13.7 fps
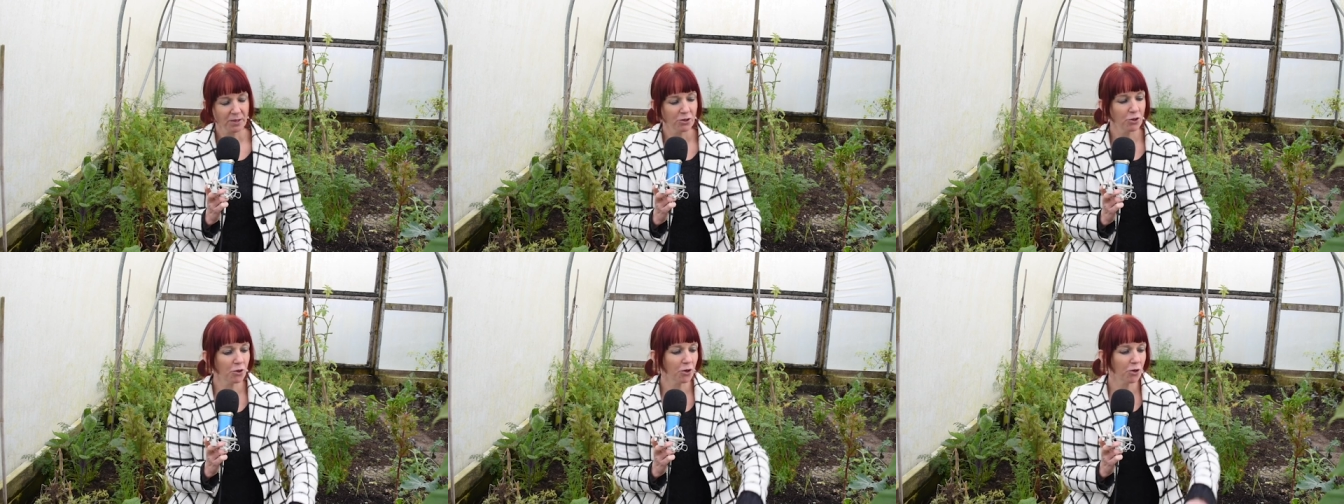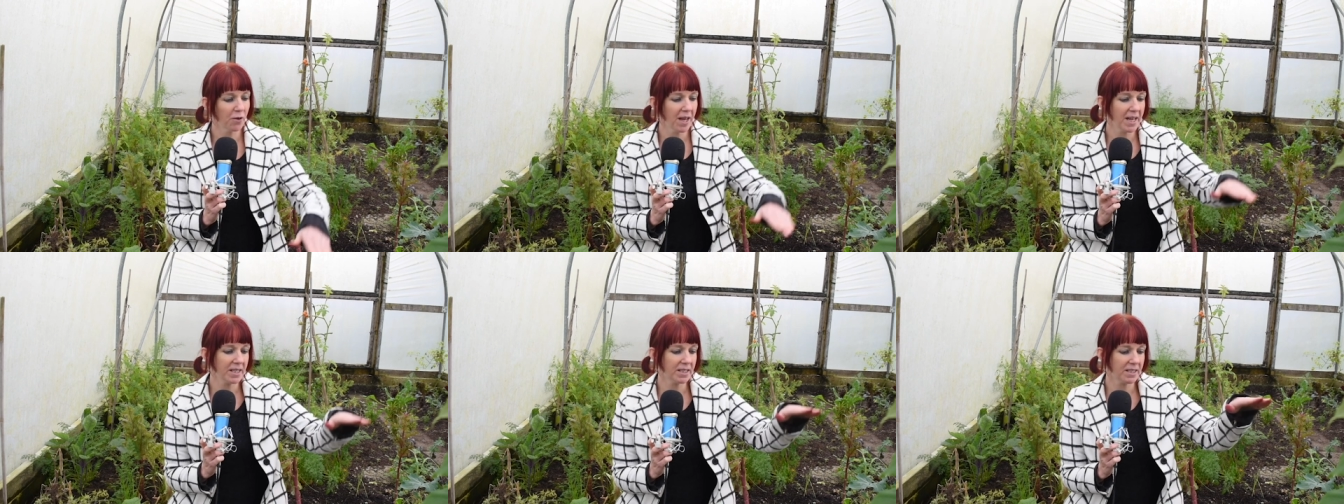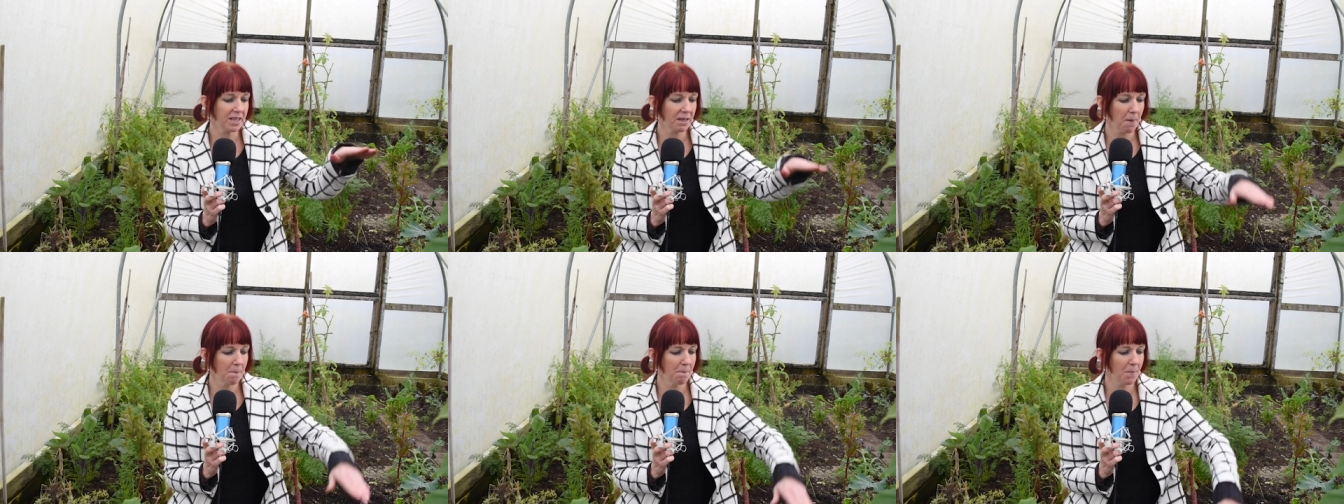You're
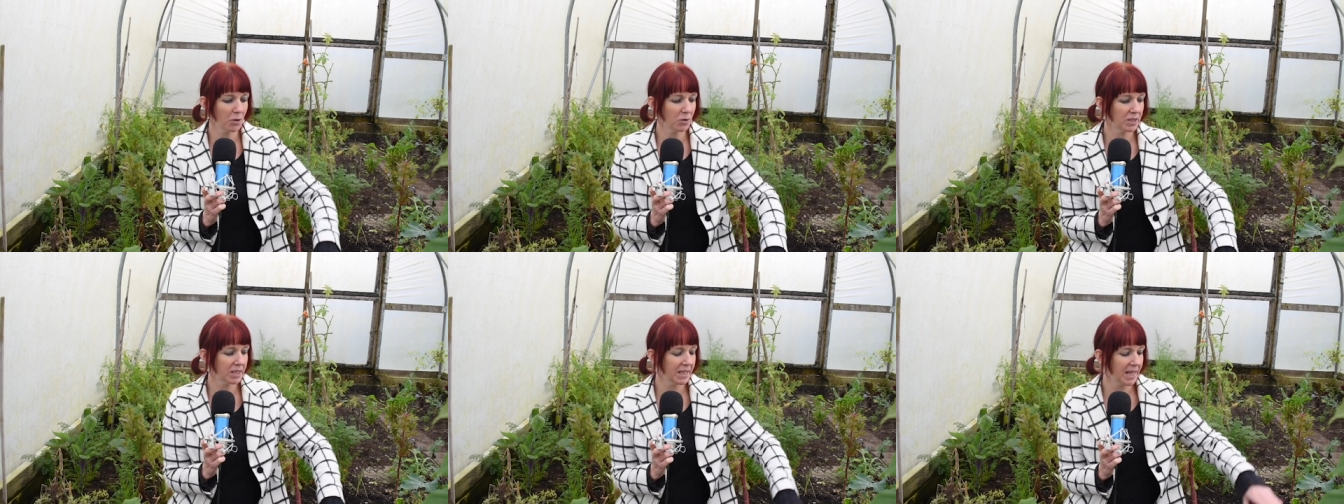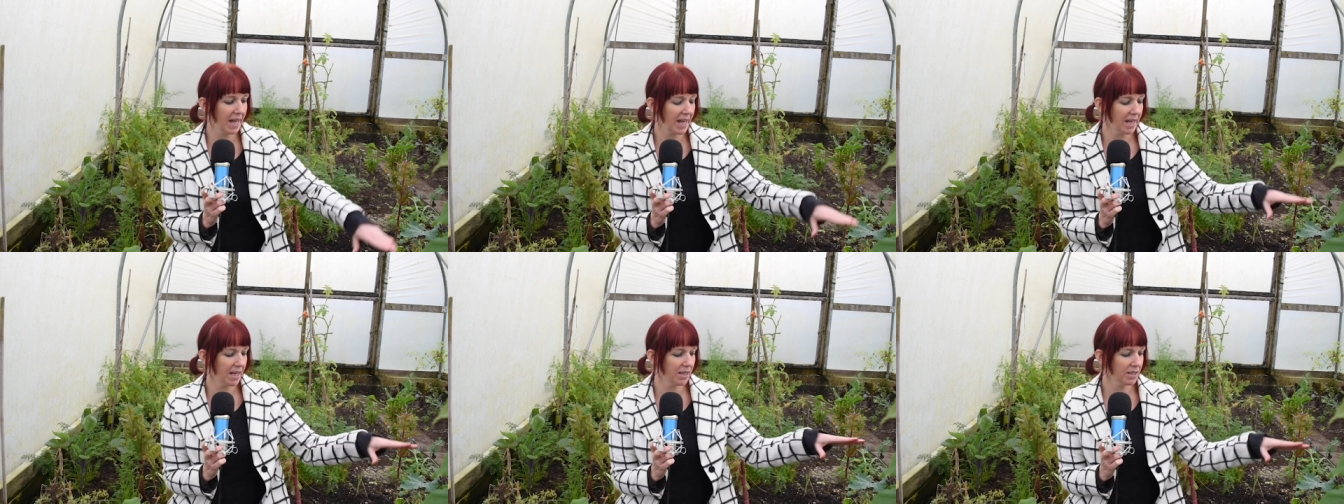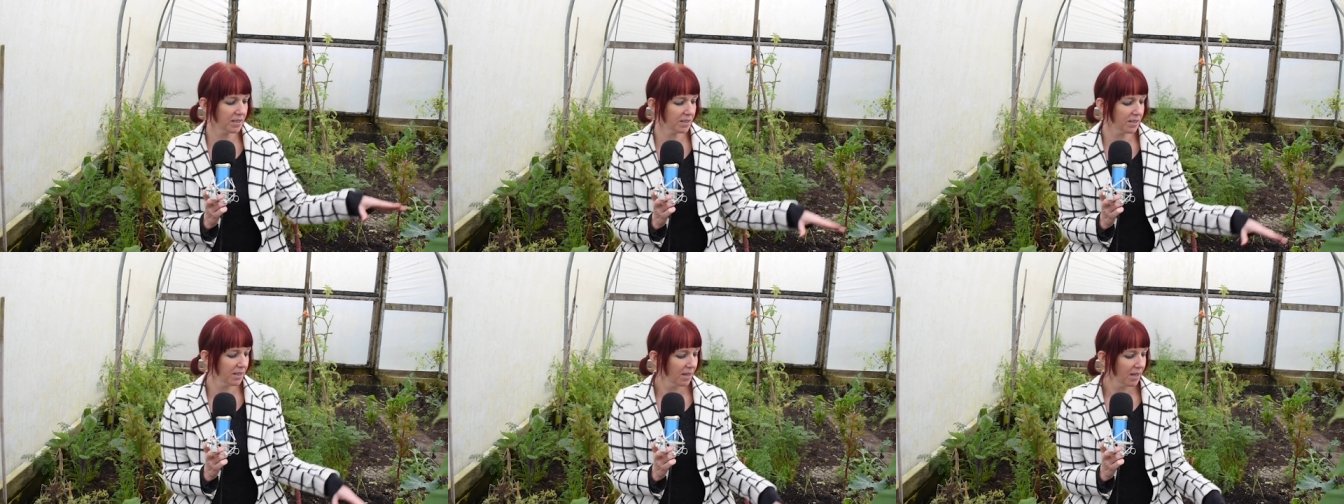creating a multi layered
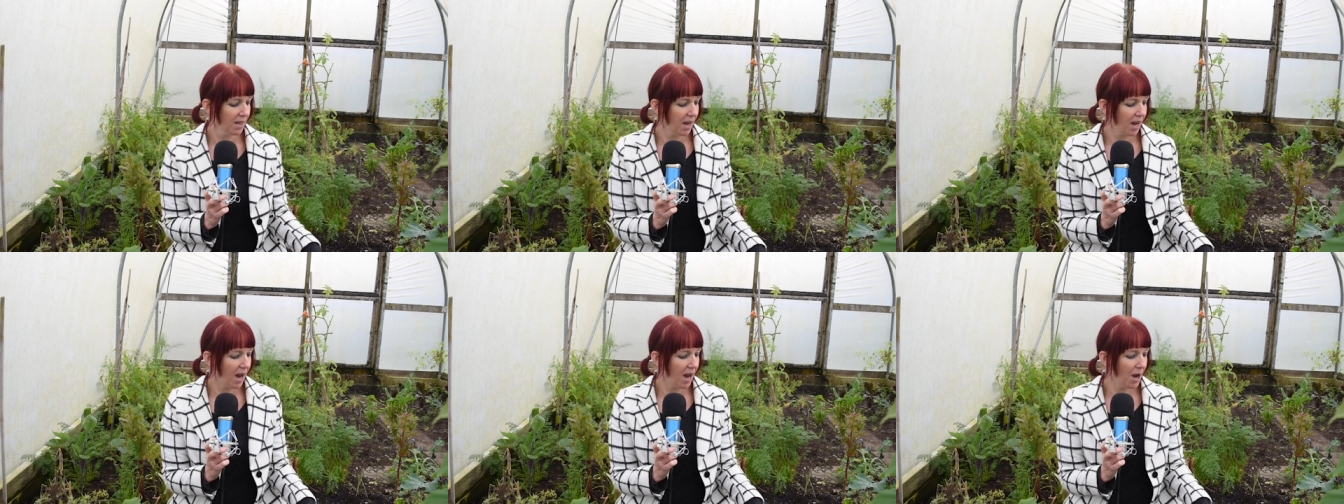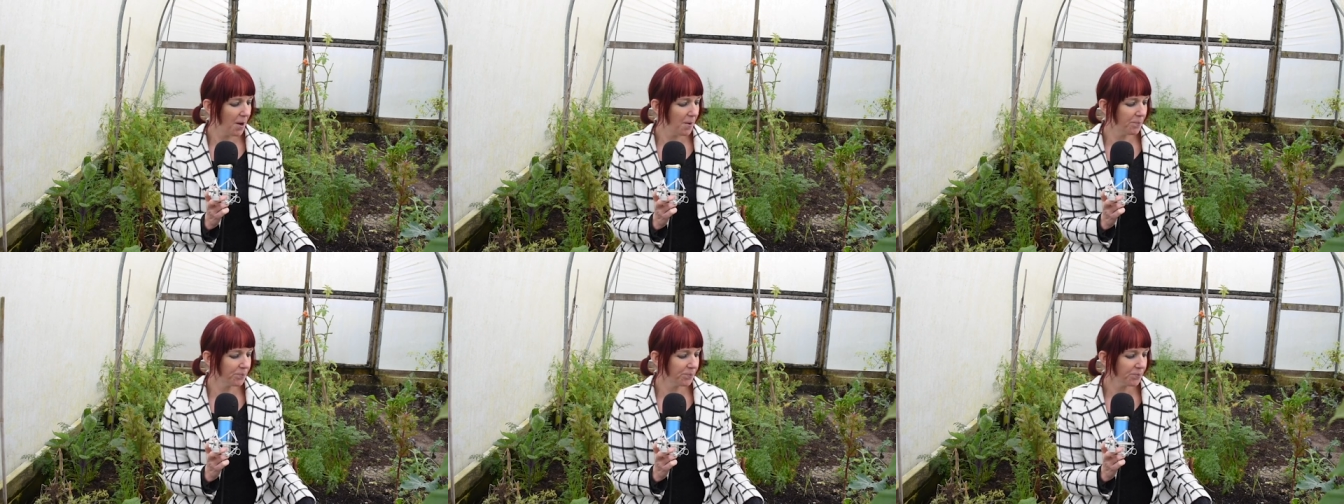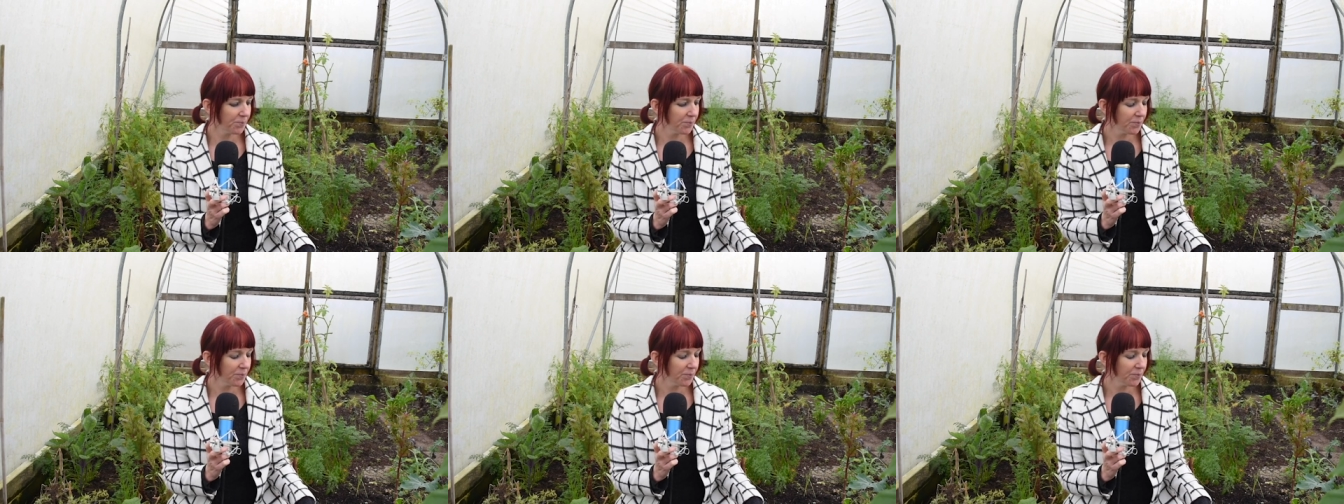um,